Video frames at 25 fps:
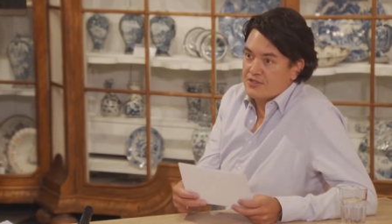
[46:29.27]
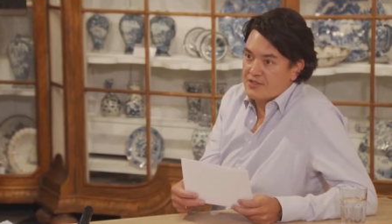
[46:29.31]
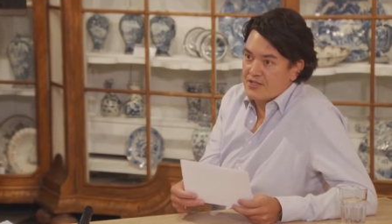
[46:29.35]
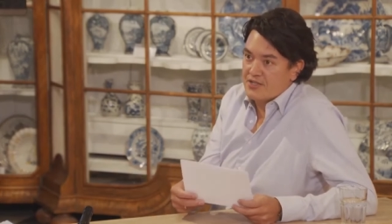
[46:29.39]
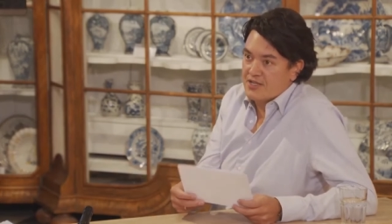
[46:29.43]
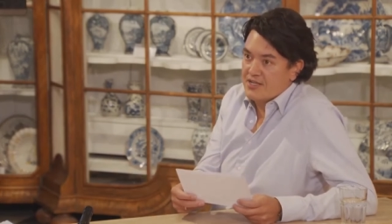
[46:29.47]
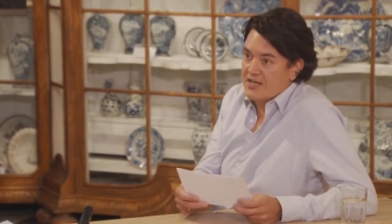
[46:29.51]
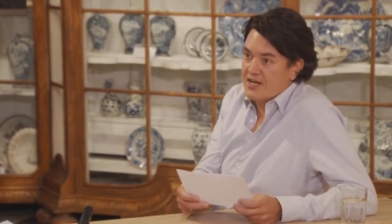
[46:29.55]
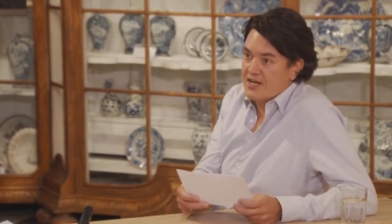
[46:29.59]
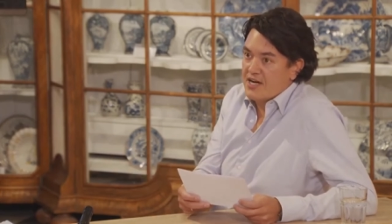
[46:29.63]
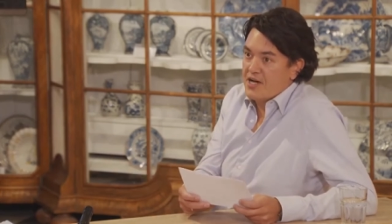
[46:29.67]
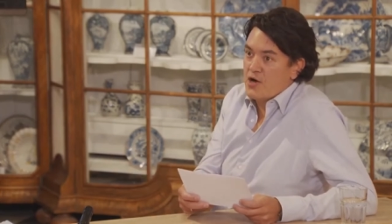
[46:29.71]

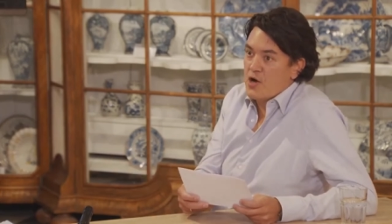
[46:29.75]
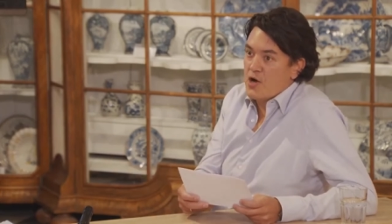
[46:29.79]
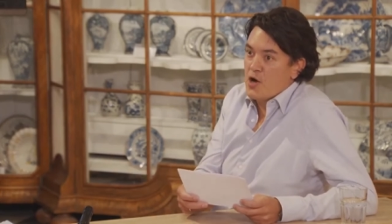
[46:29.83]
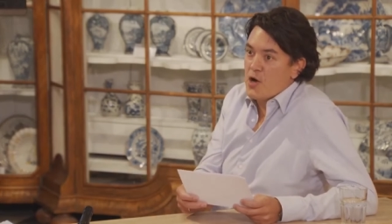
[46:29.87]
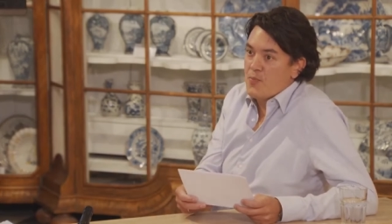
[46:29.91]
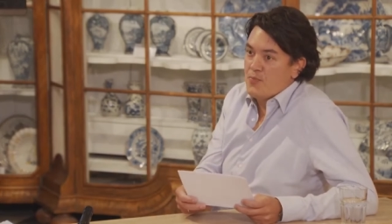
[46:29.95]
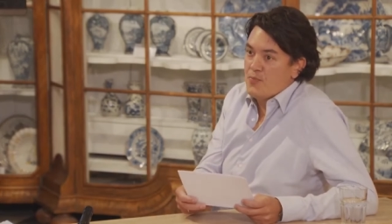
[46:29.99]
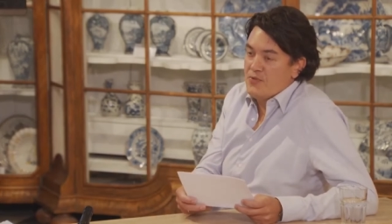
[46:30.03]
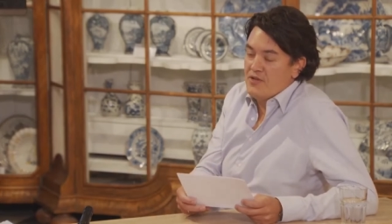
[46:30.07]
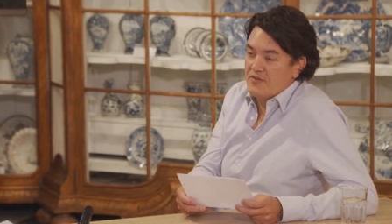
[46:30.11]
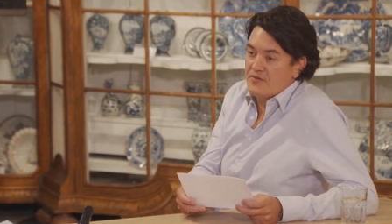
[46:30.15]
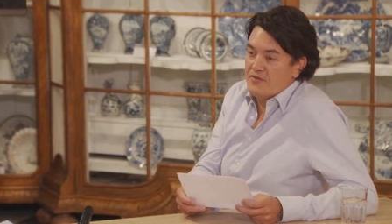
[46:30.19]
Uh, I
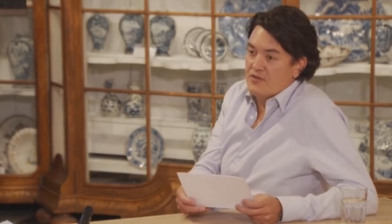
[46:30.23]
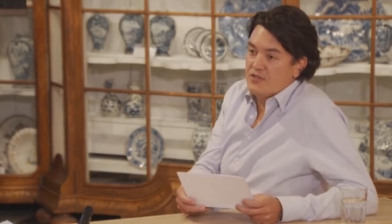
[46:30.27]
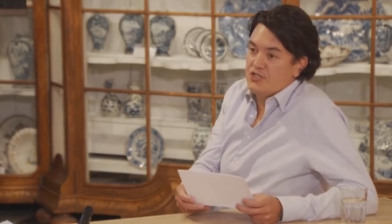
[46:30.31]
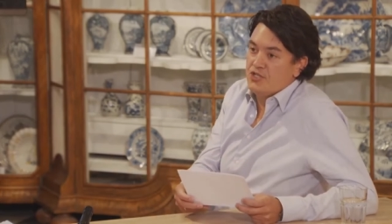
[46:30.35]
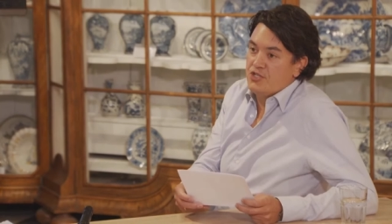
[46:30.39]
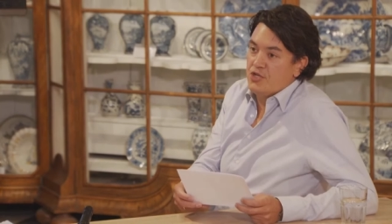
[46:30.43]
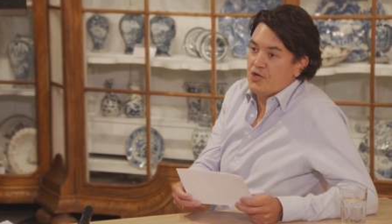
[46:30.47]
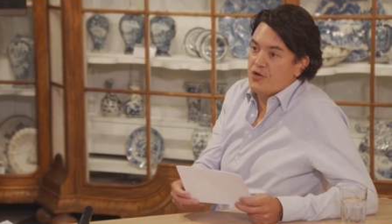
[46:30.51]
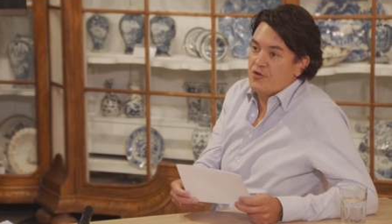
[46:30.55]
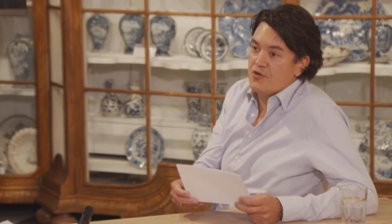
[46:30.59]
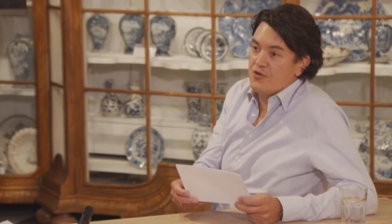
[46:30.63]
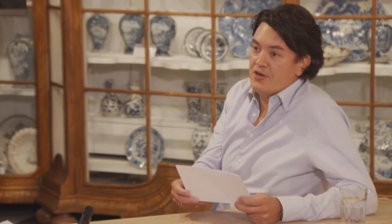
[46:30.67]
hope that the
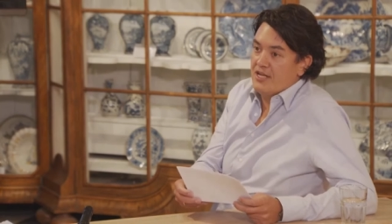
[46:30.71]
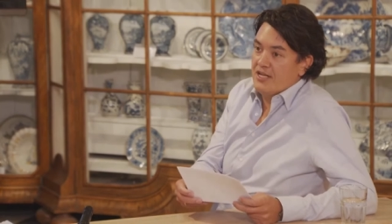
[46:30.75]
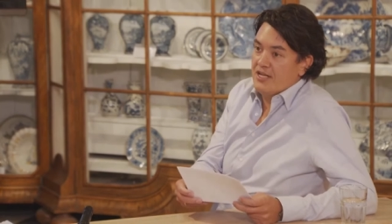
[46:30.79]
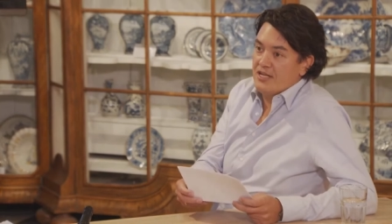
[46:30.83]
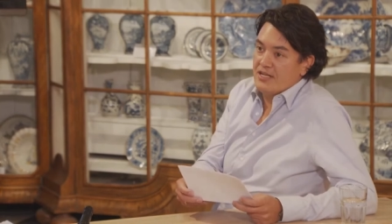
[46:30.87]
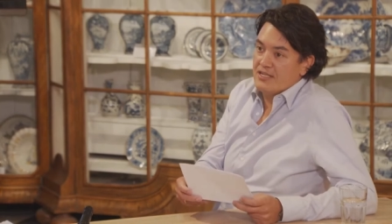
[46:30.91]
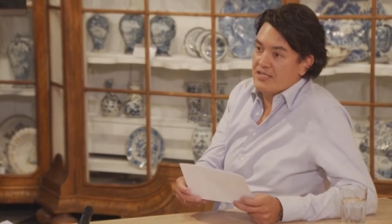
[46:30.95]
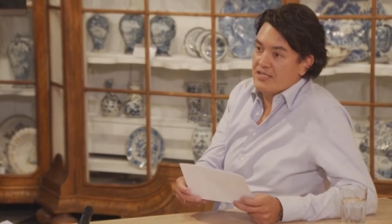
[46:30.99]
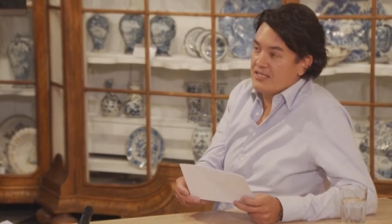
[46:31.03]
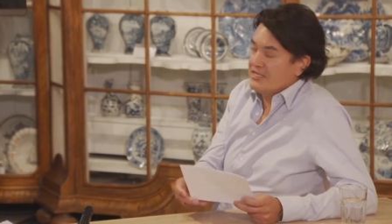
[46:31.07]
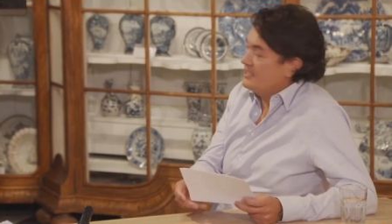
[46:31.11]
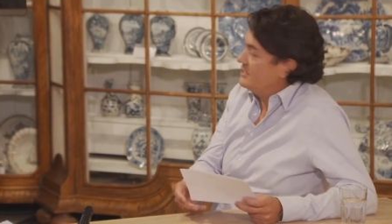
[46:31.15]

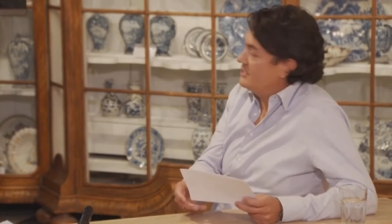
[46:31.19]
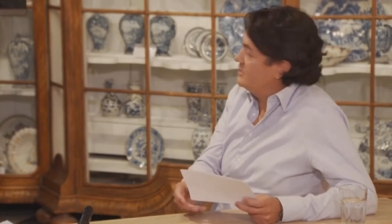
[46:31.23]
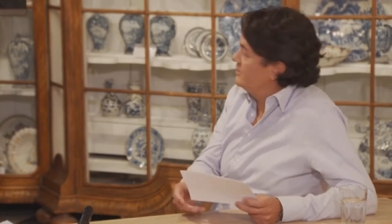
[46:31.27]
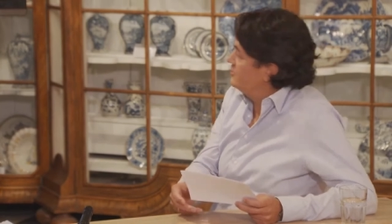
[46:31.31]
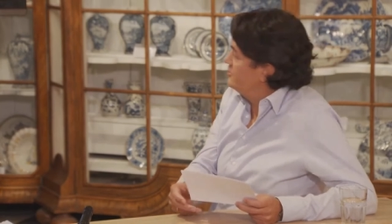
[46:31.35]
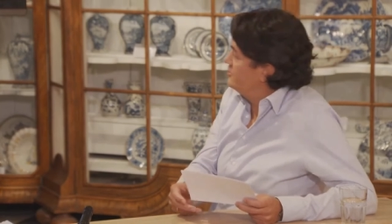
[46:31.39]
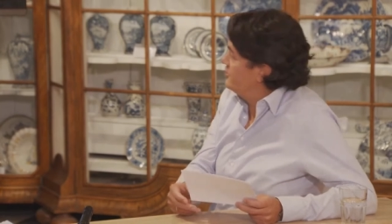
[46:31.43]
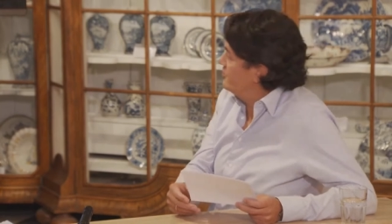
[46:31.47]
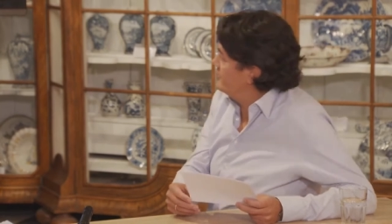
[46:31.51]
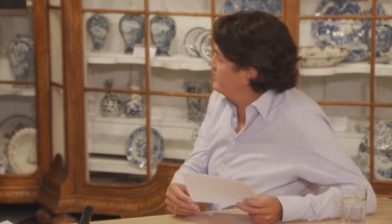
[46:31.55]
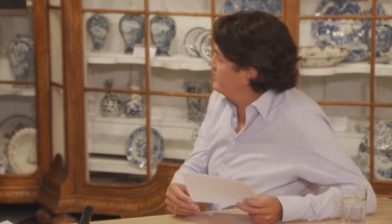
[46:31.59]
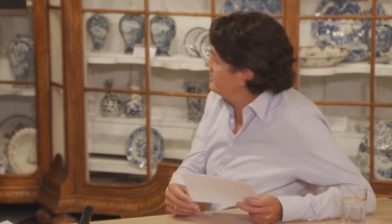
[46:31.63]
jury, uh, the jury